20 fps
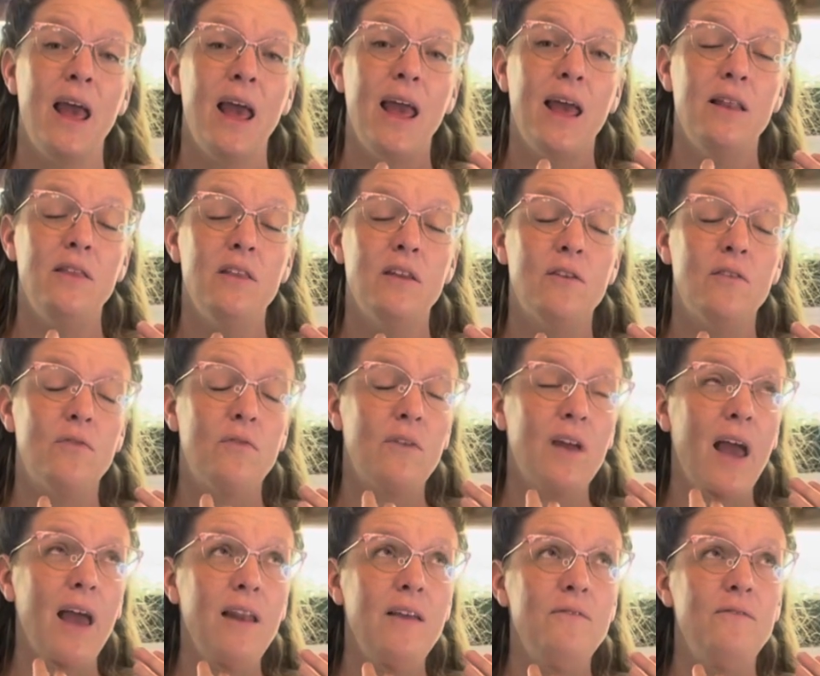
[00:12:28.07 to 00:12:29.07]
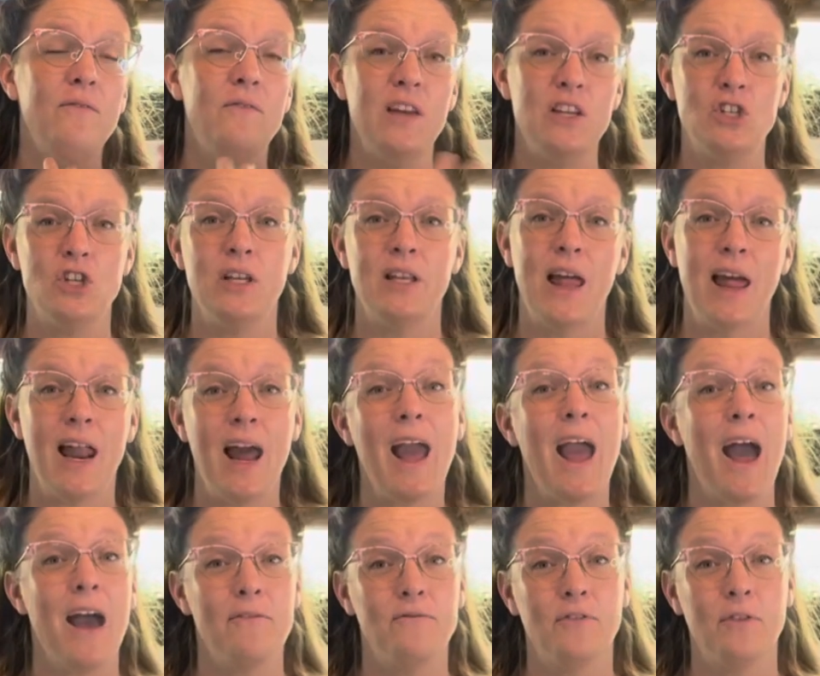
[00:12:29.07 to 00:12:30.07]
and the kind of vision that I
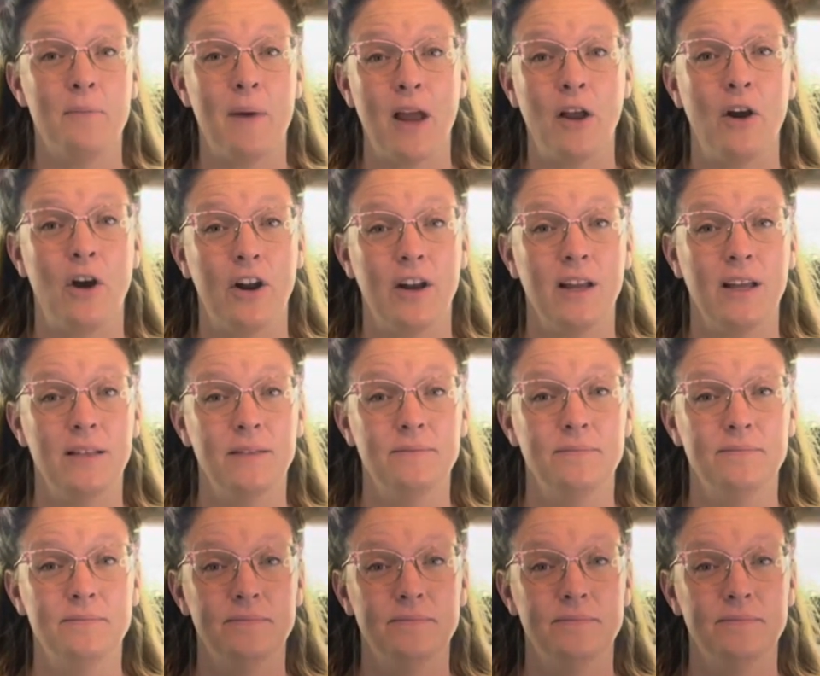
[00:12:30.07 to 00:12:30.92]
have for my garden.